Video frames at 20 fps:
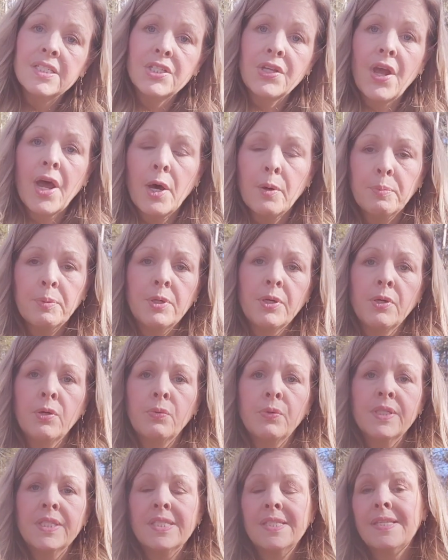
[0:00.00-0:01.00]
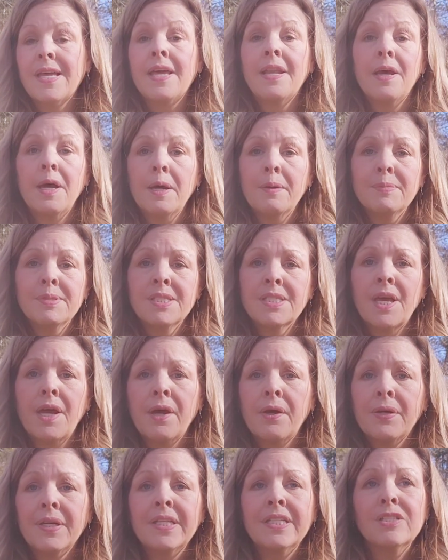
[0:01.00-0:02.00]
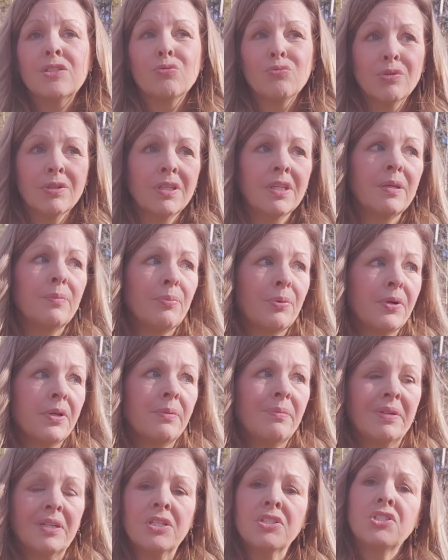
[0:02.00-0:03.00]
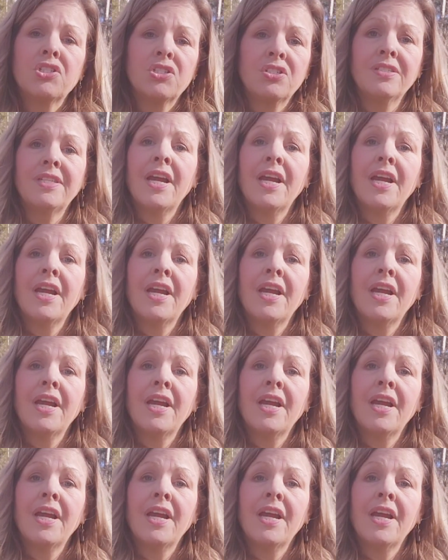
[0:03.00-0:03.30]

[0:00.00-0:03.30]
to help you with setup, so it is really pretty much,